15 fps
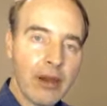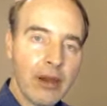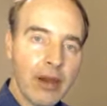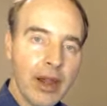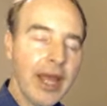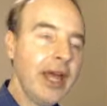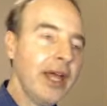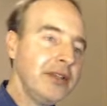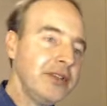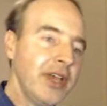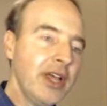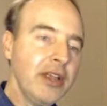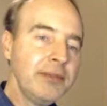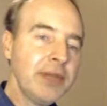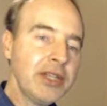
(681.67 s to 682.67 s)
and tell
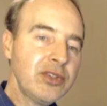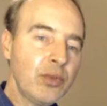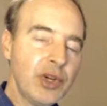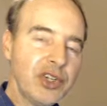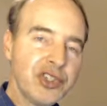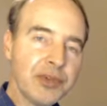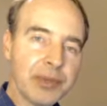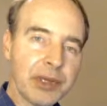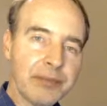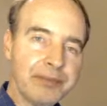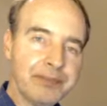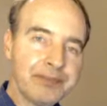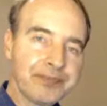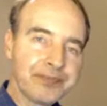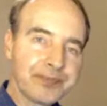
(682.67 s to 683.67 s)
him not to worship him?
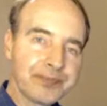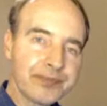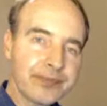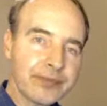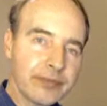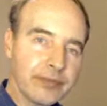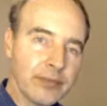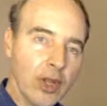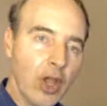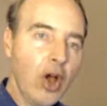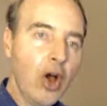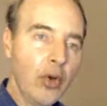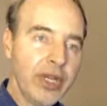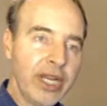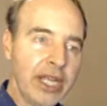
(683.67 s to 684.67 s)

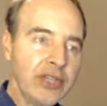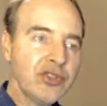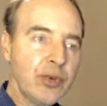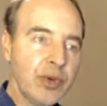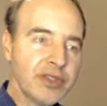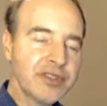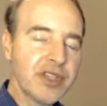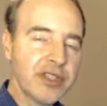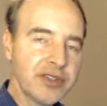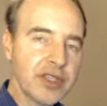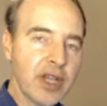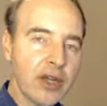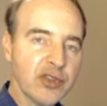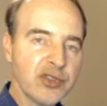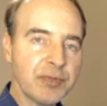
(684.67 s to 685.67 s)
Oh, an angel and the sons of
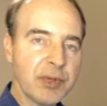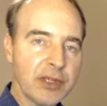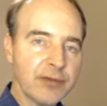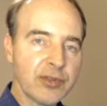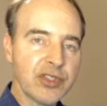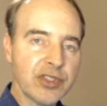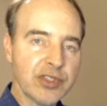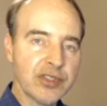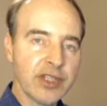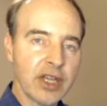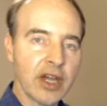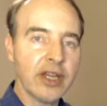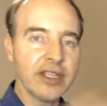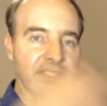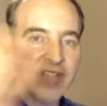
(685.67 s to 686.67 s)
God who's speaking for Jesus and
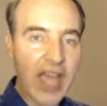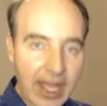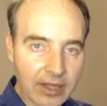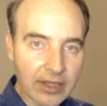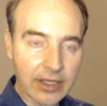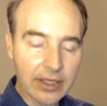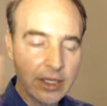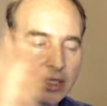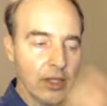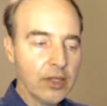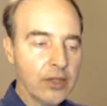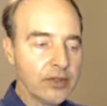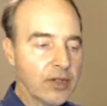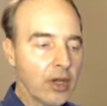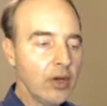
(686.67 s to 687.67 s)
God. Exactly.
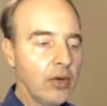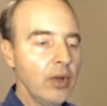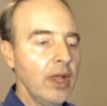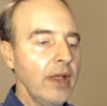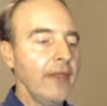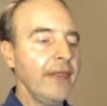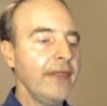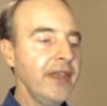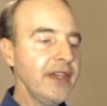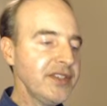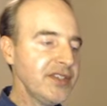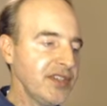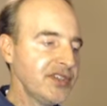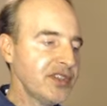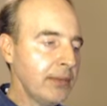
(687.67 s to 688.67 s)
So this
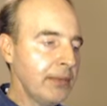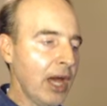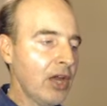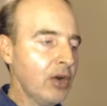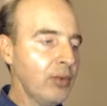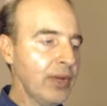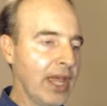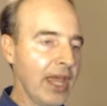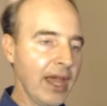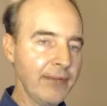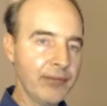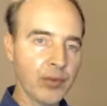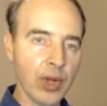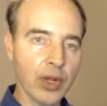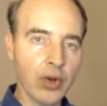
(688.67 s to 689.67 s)
is the model we have
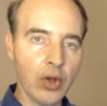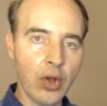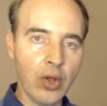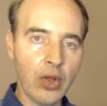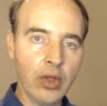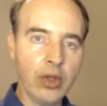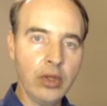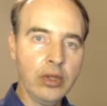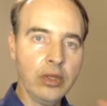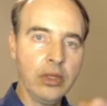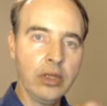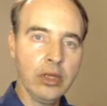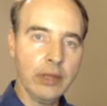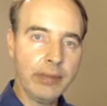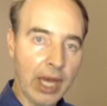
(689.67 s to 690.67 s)
throughout all
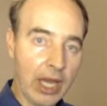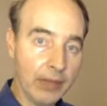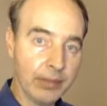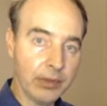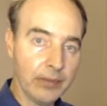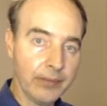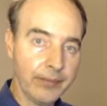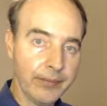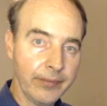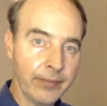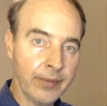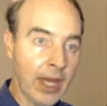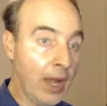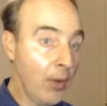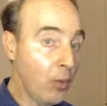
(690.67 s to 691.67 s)
the Bible.
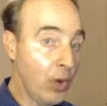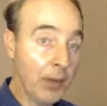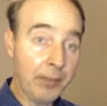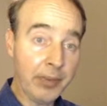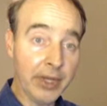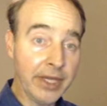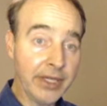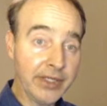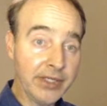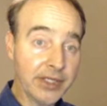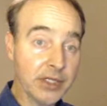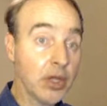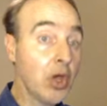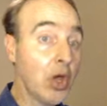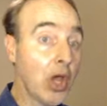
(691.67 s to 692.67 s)
Not one
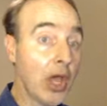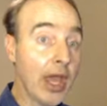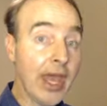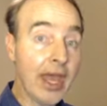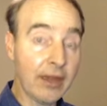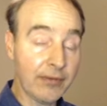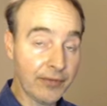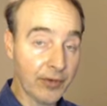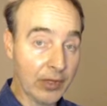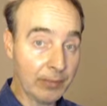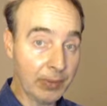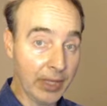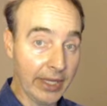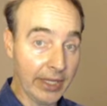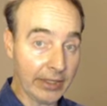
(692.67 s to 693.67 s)
place, every
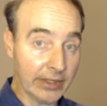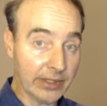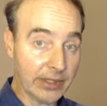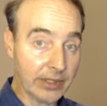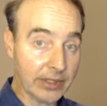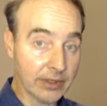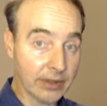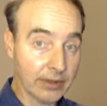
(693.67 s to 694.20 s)
place.